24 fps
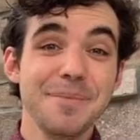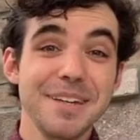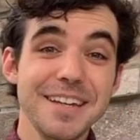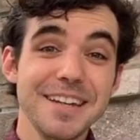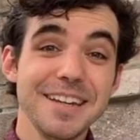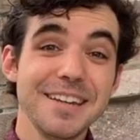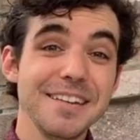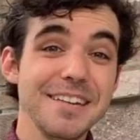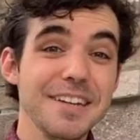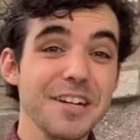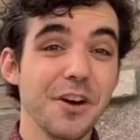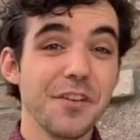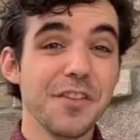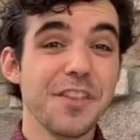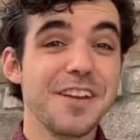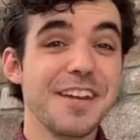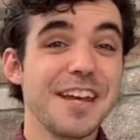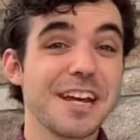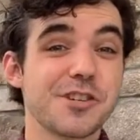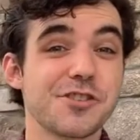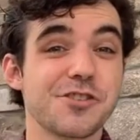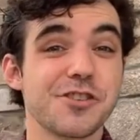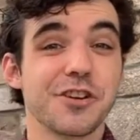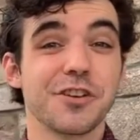Ian Neal, the
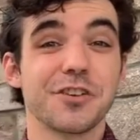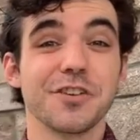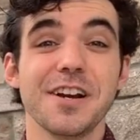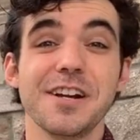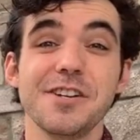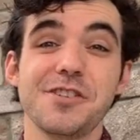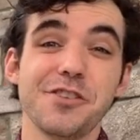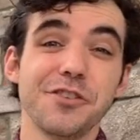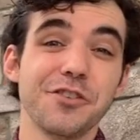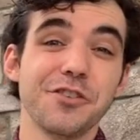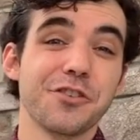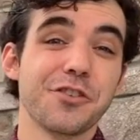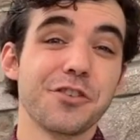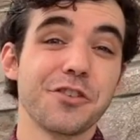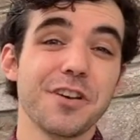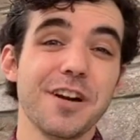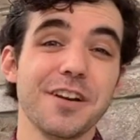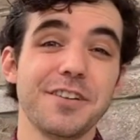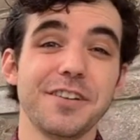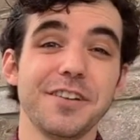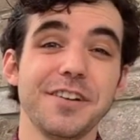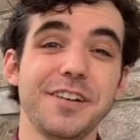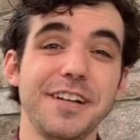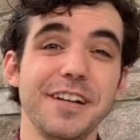Next Generations
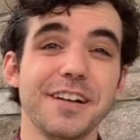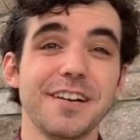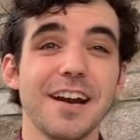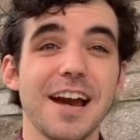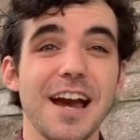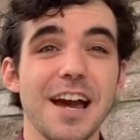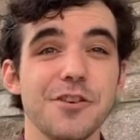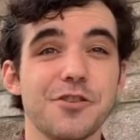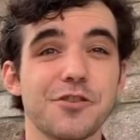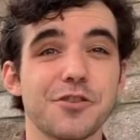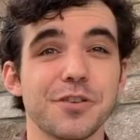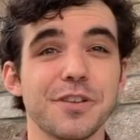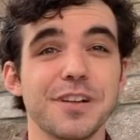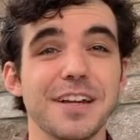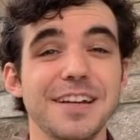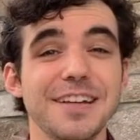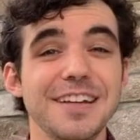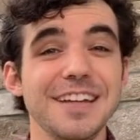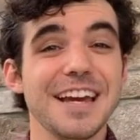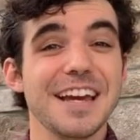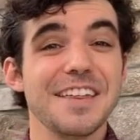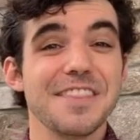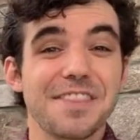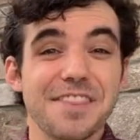Director here at
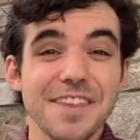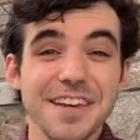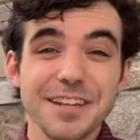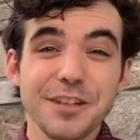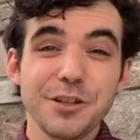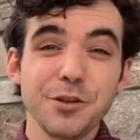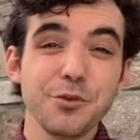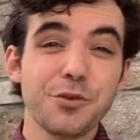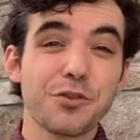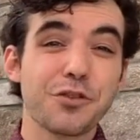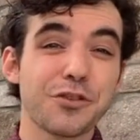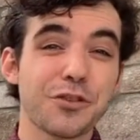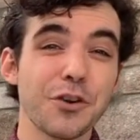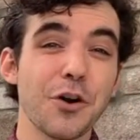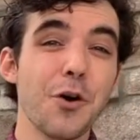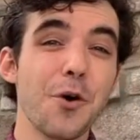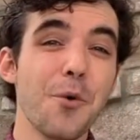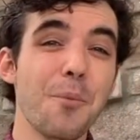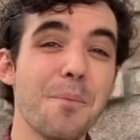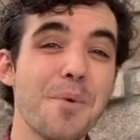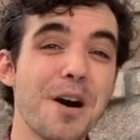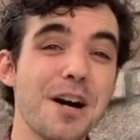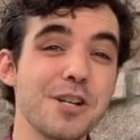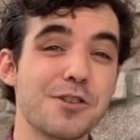Trinity, and thank you
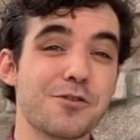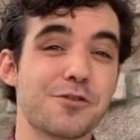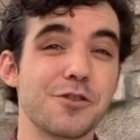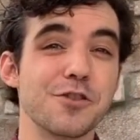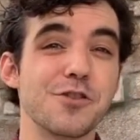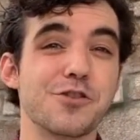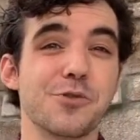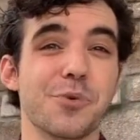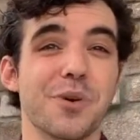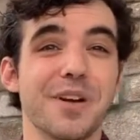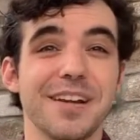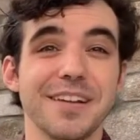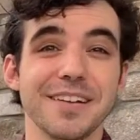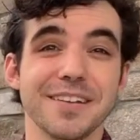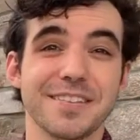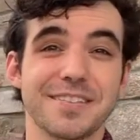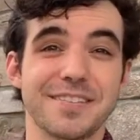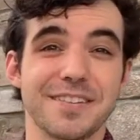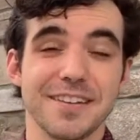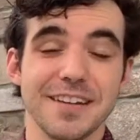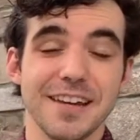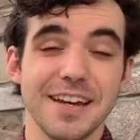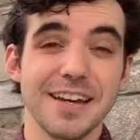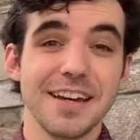so much for joining us
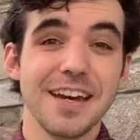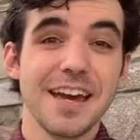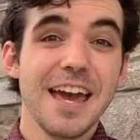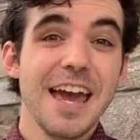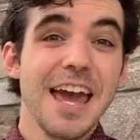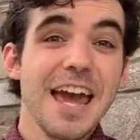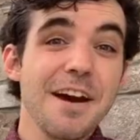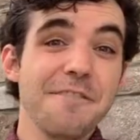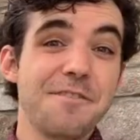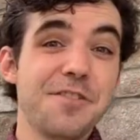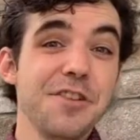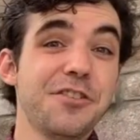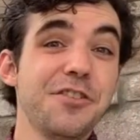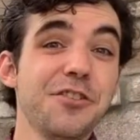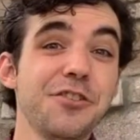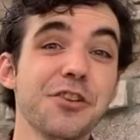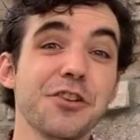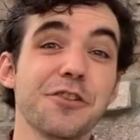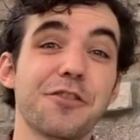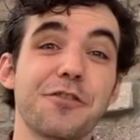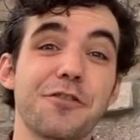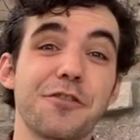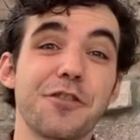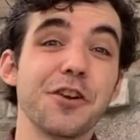today. If this is
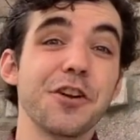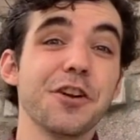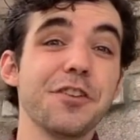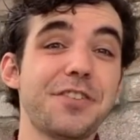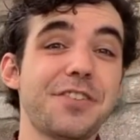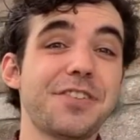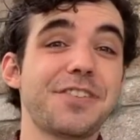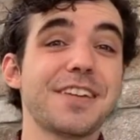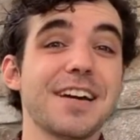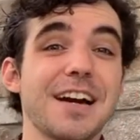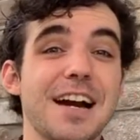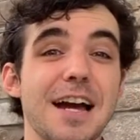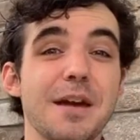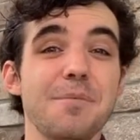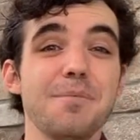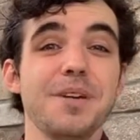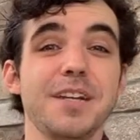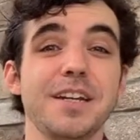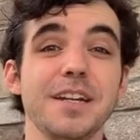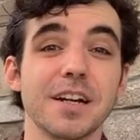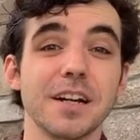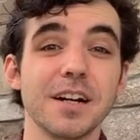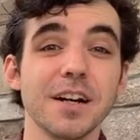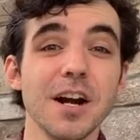your first time
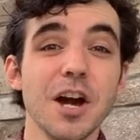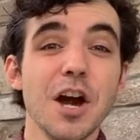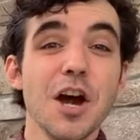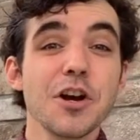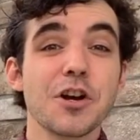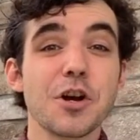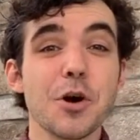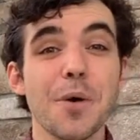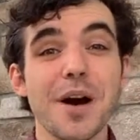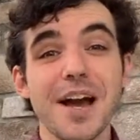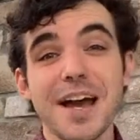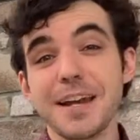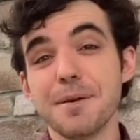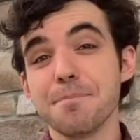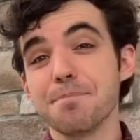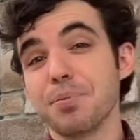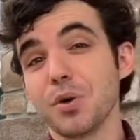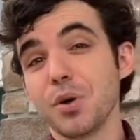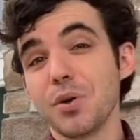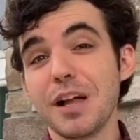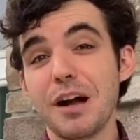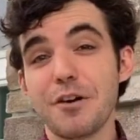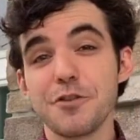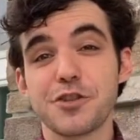here, go ahead and
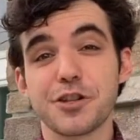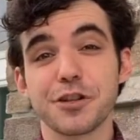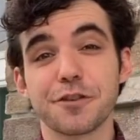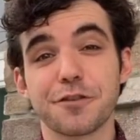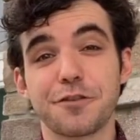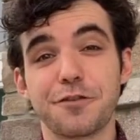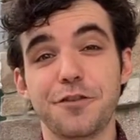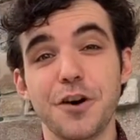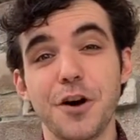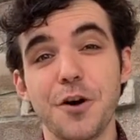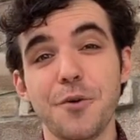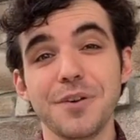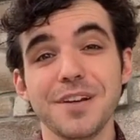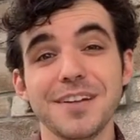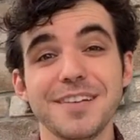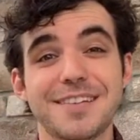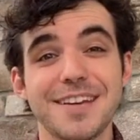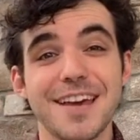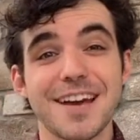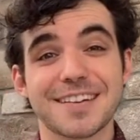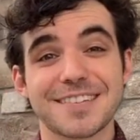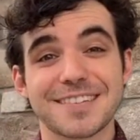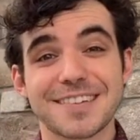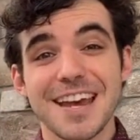pull out your phone and
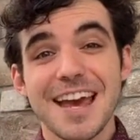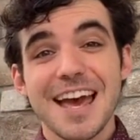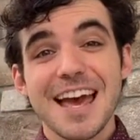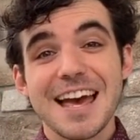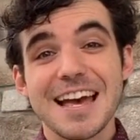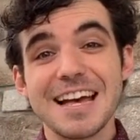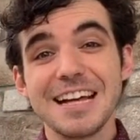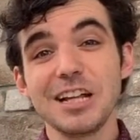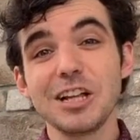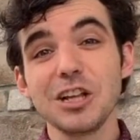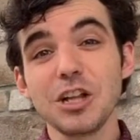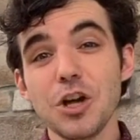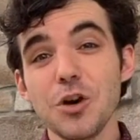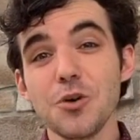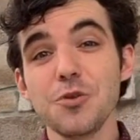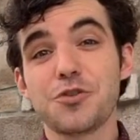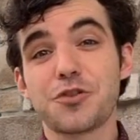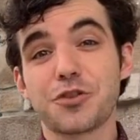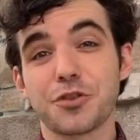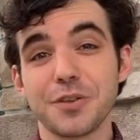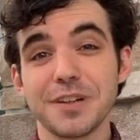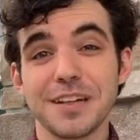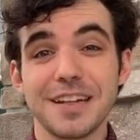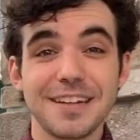text Hello
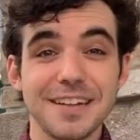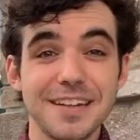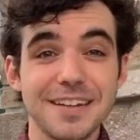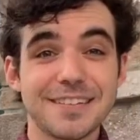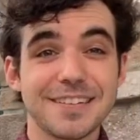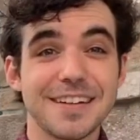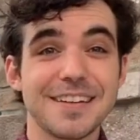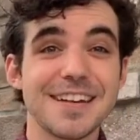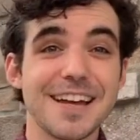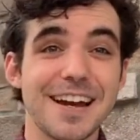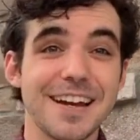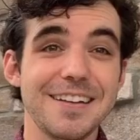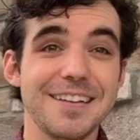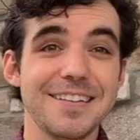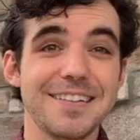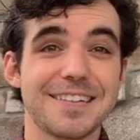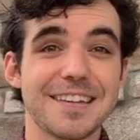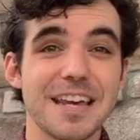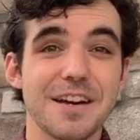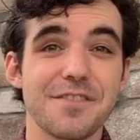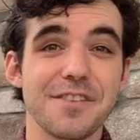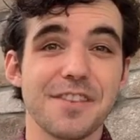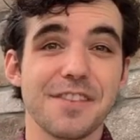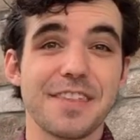Trinity to
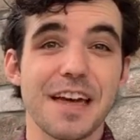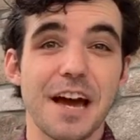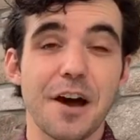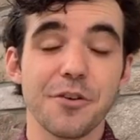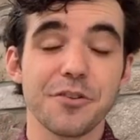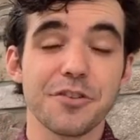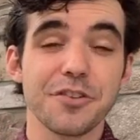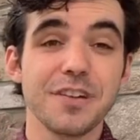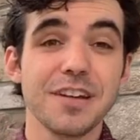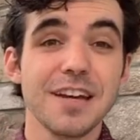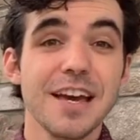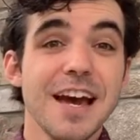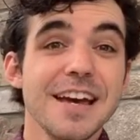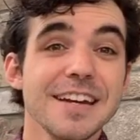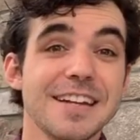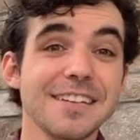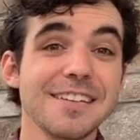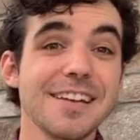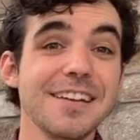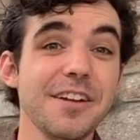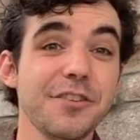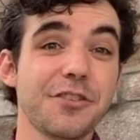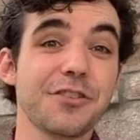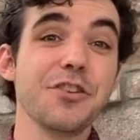97000 to
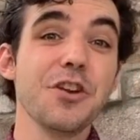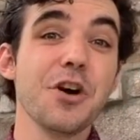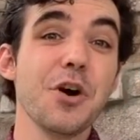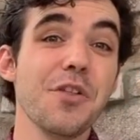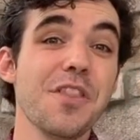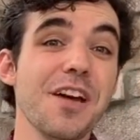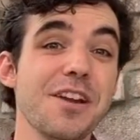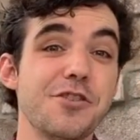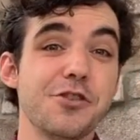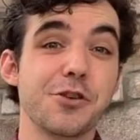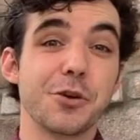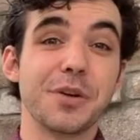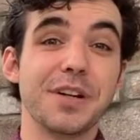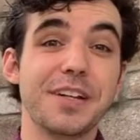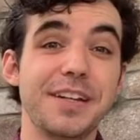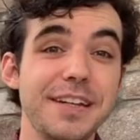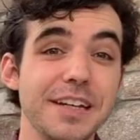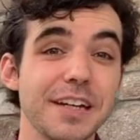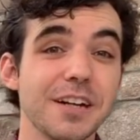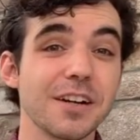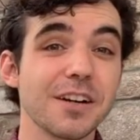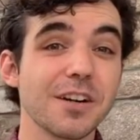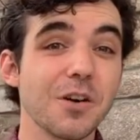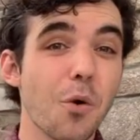let us know that you're
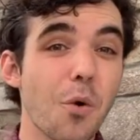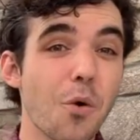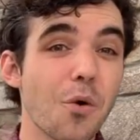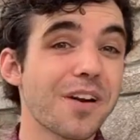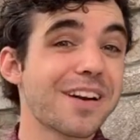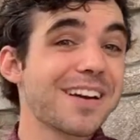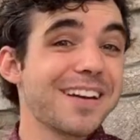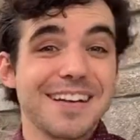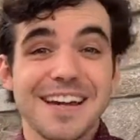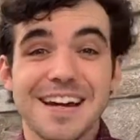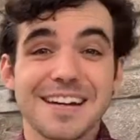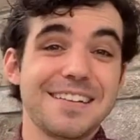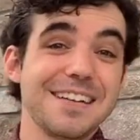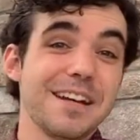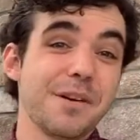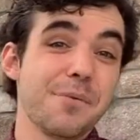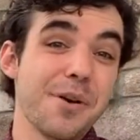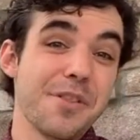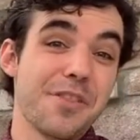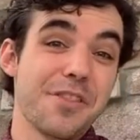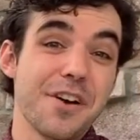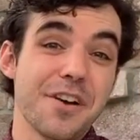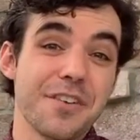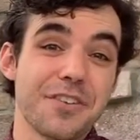here or connecting
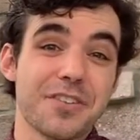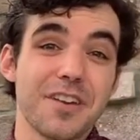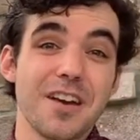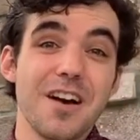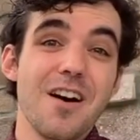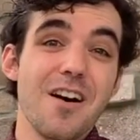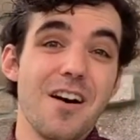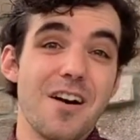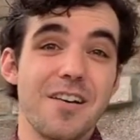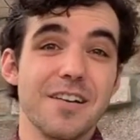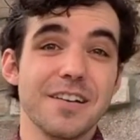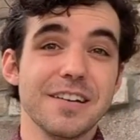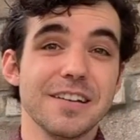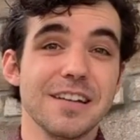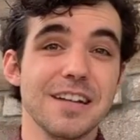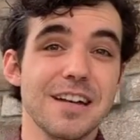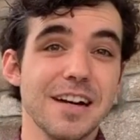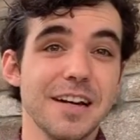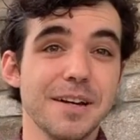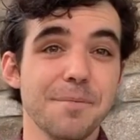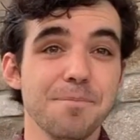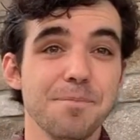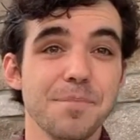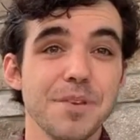with us
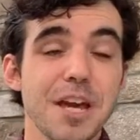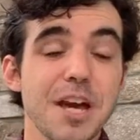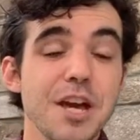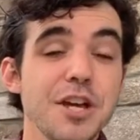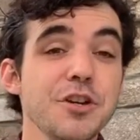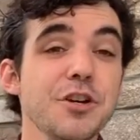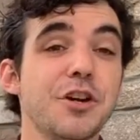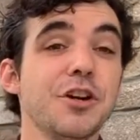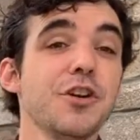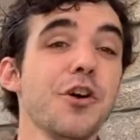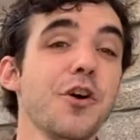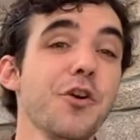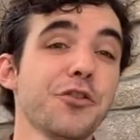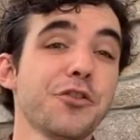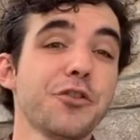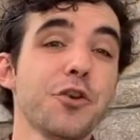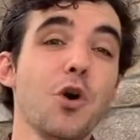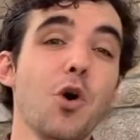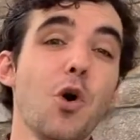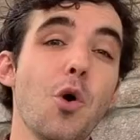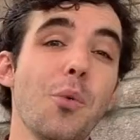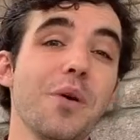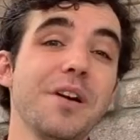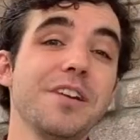online. You can also
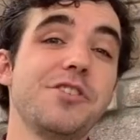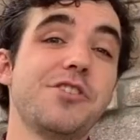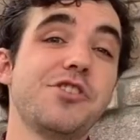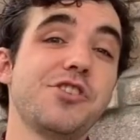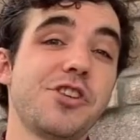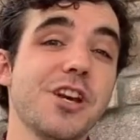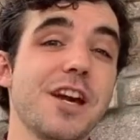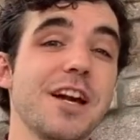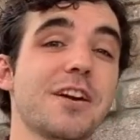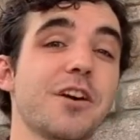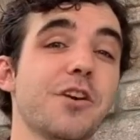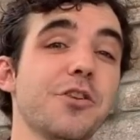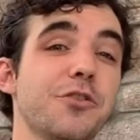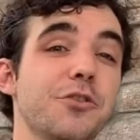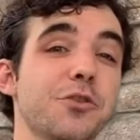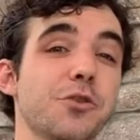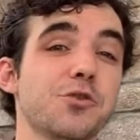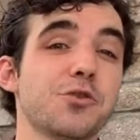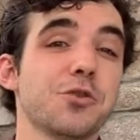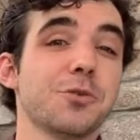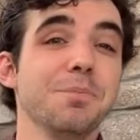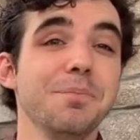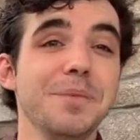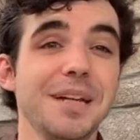always check our
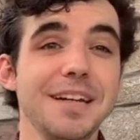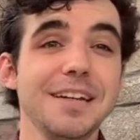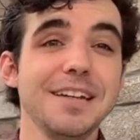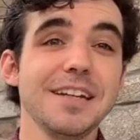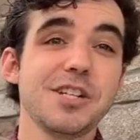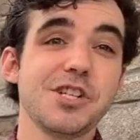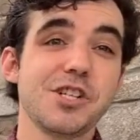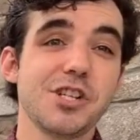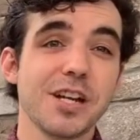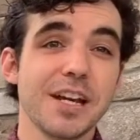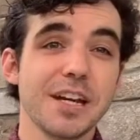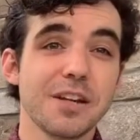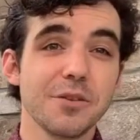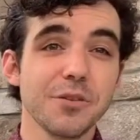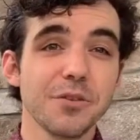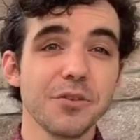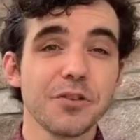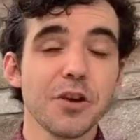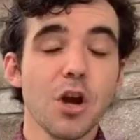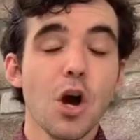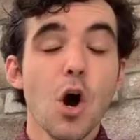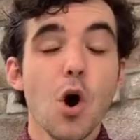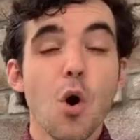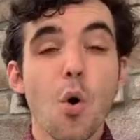social media channels
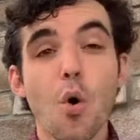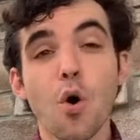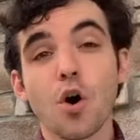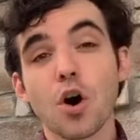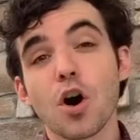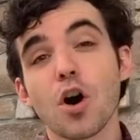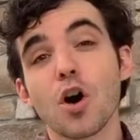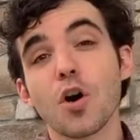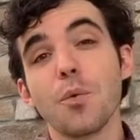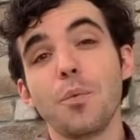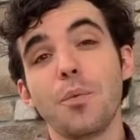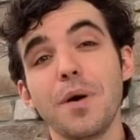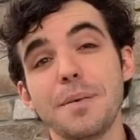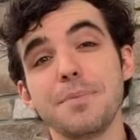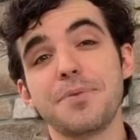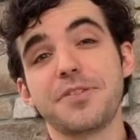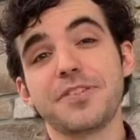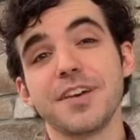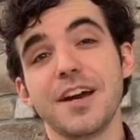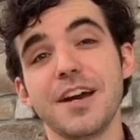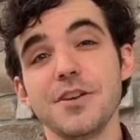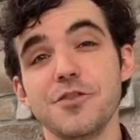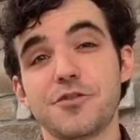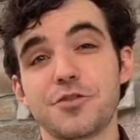or our
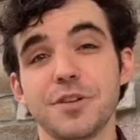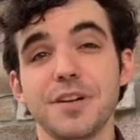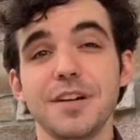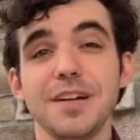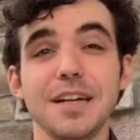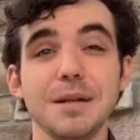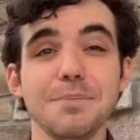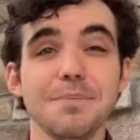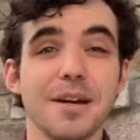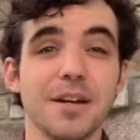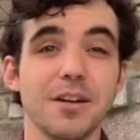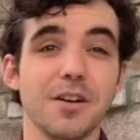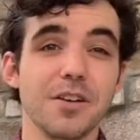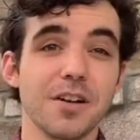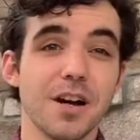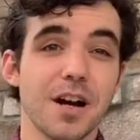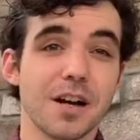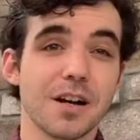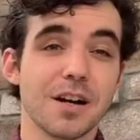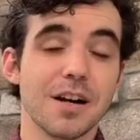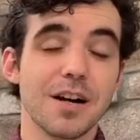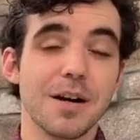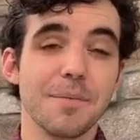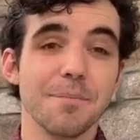website,
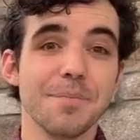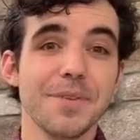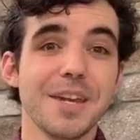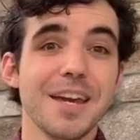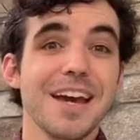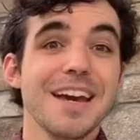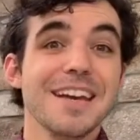trinitymentor.com.